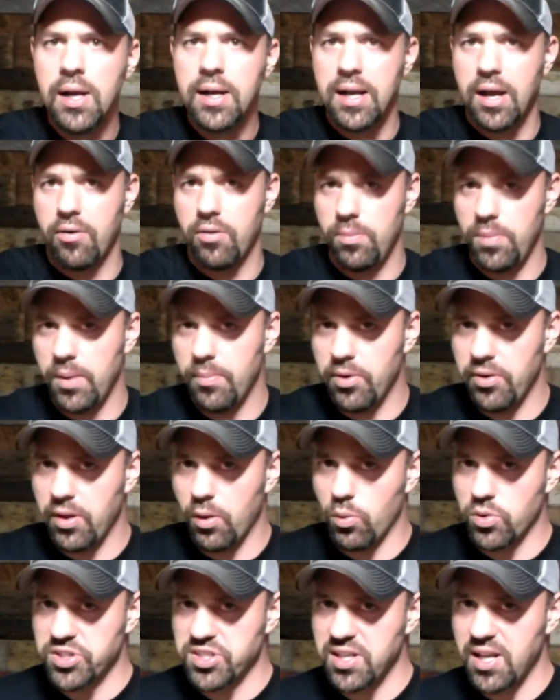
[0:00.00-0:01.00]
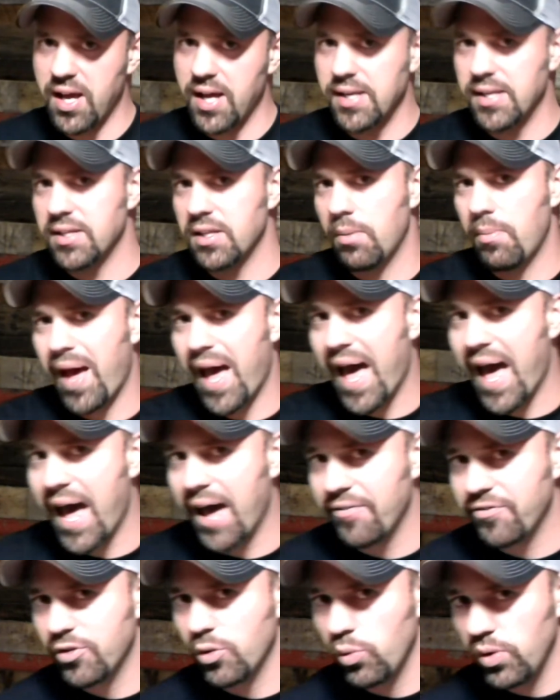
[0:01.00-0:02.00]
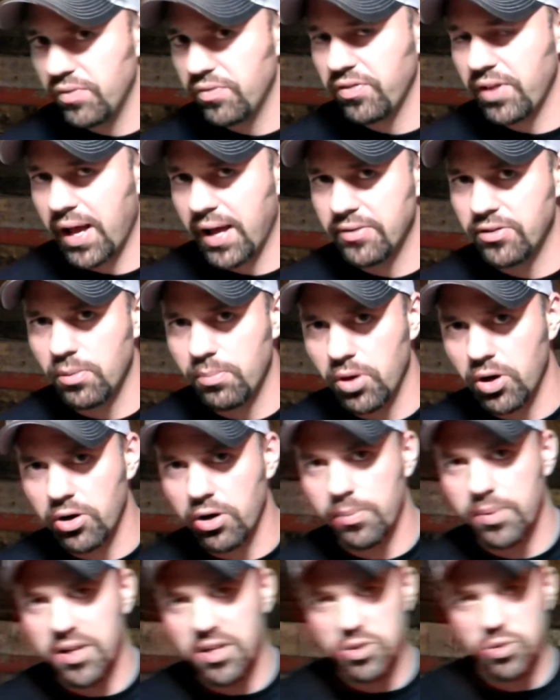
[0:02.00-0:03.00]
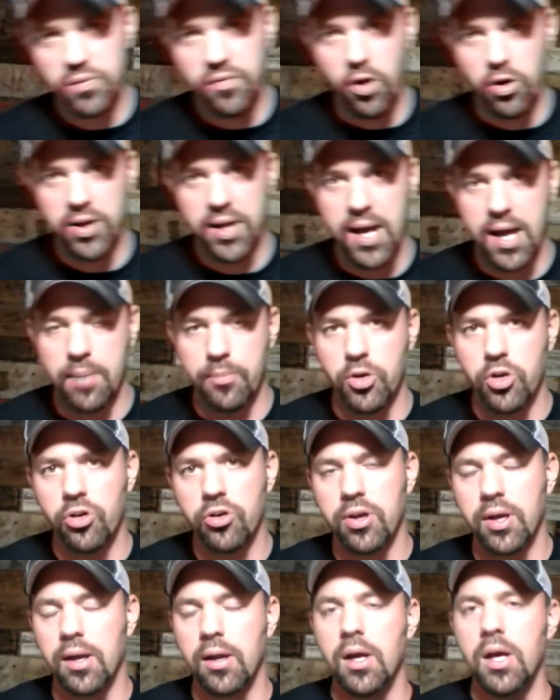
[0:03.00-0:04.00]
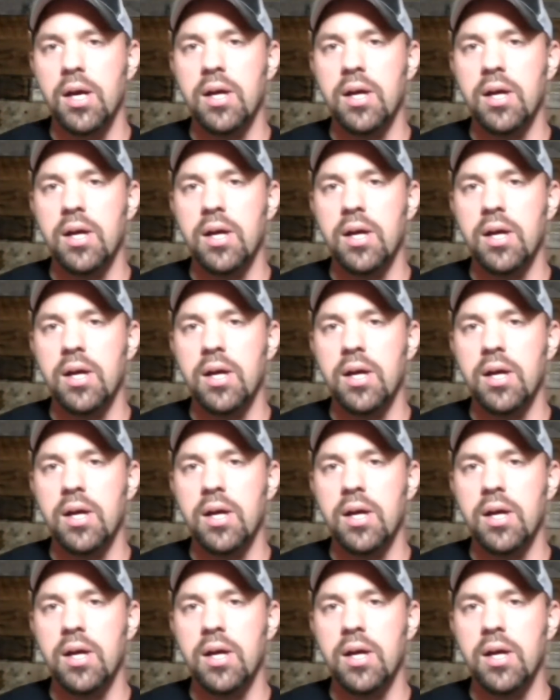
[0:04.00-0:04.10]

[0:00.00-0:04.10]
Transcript: Now remember that we're sliding them after we flatten the burger because we've already got them cooking.